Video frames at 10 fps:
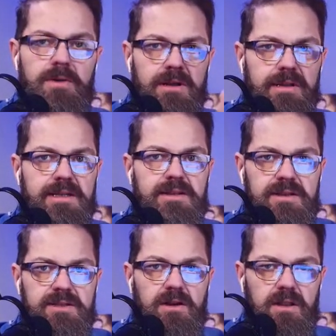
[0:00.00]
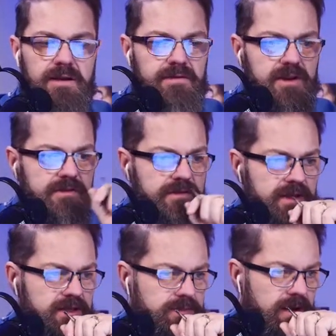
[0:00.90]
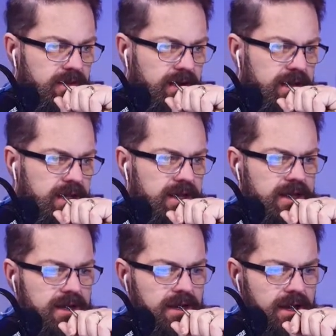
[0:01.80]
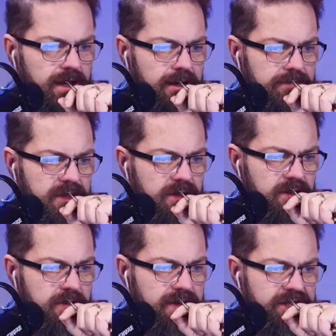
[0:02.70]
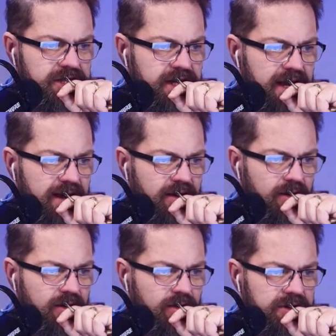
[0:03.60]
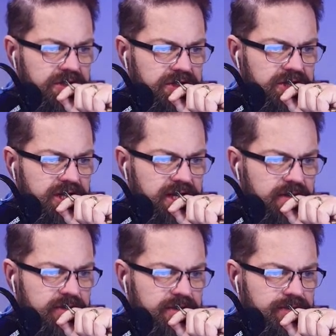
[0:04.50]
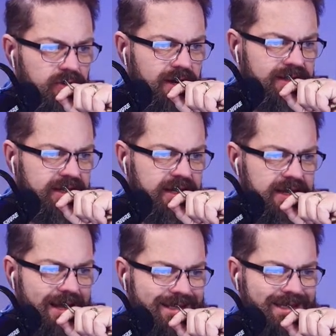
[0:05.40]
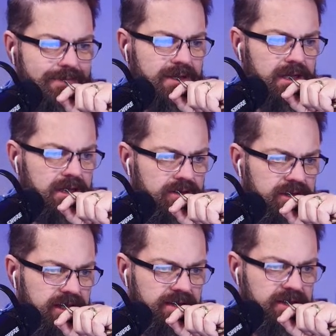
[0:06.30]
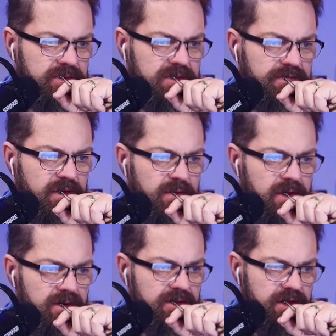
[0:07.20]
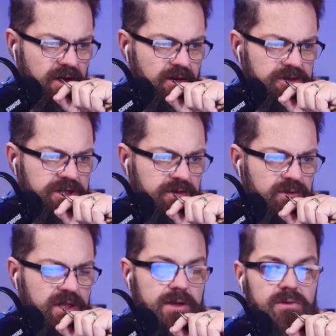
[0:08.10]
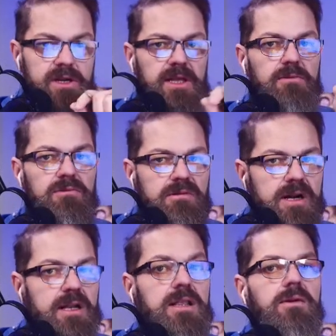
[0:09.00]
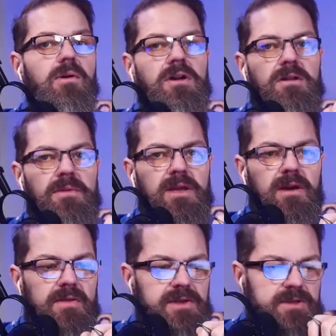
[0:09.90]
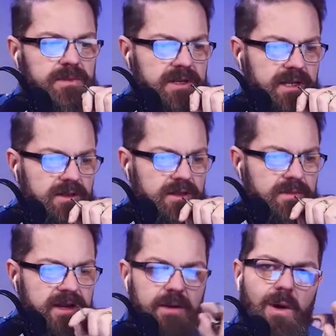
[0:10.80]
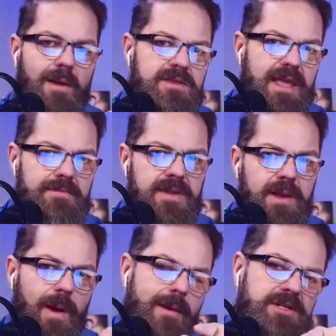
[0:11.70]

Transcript: I'll put a link to this in our live video feeds, by the way. You mentioned how when she was pressing Nancy Pelosi, this was a few years ago, she really, really, really wanted to be on this particular committee. Why would that be?